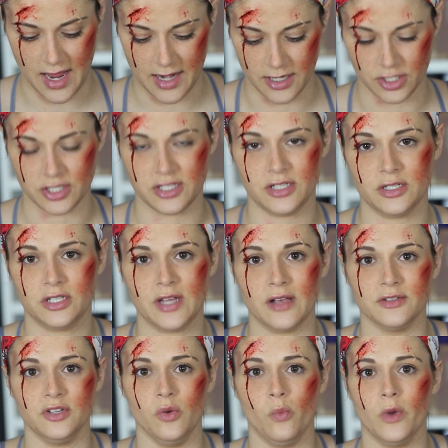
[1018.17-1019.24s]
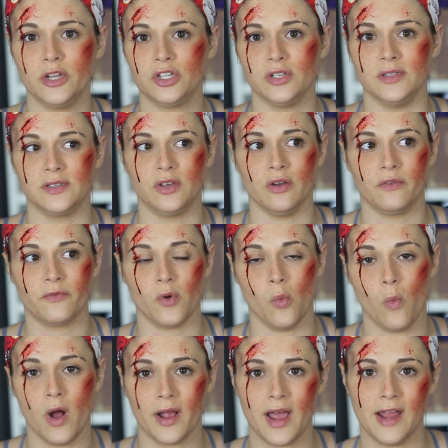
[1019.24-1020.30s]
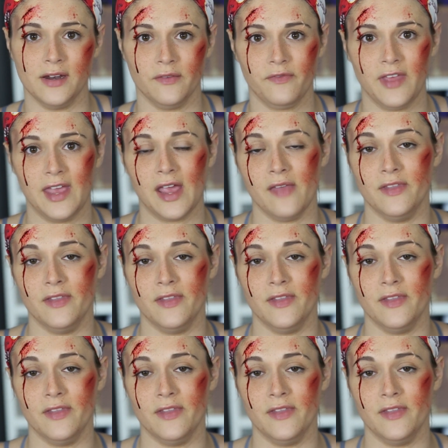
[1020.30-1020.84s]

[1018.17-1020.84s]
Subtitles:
and it just tells you which is good for what kind of thing,